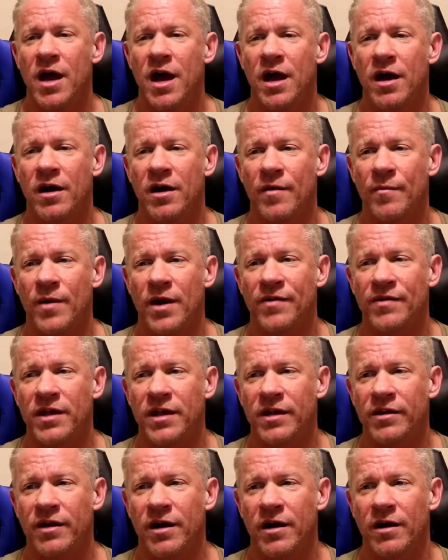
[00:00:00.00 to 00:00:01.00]
And
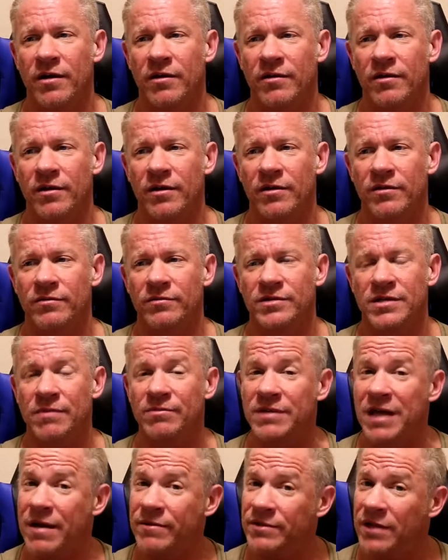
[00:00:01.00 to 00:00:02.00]
then
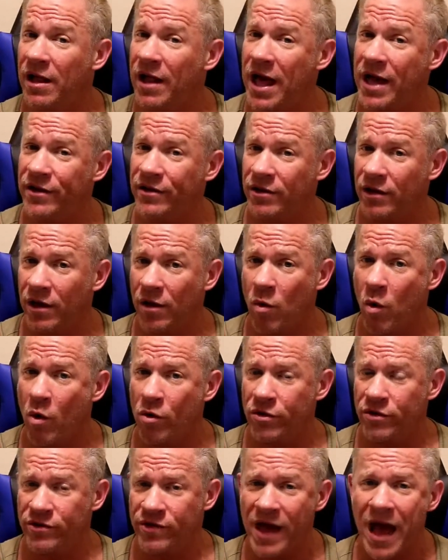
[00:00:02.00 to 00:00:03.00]
sometimes I'll add a
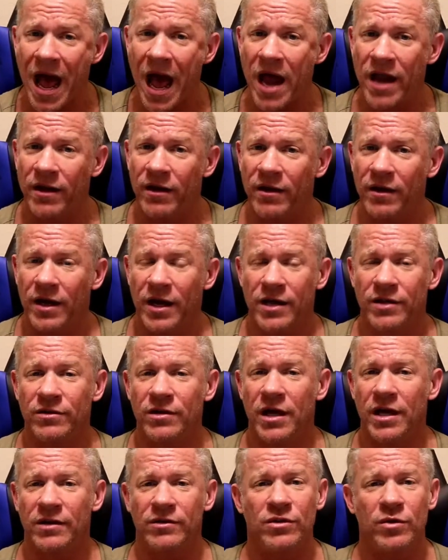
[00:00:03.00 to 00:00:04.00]
quarter to that
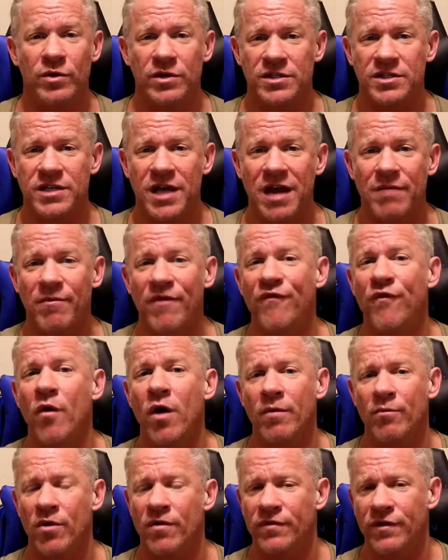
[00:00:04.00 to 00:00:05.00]
and do a set
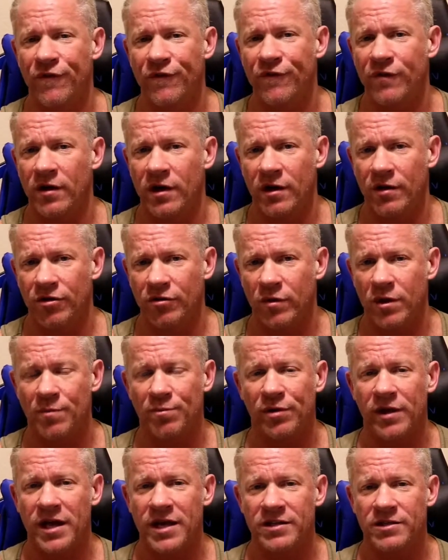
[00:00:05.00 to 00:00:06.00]
before I move to 3
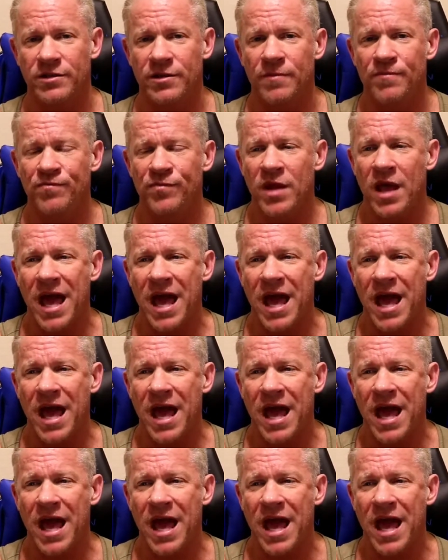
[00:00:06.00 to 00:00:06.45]
plates.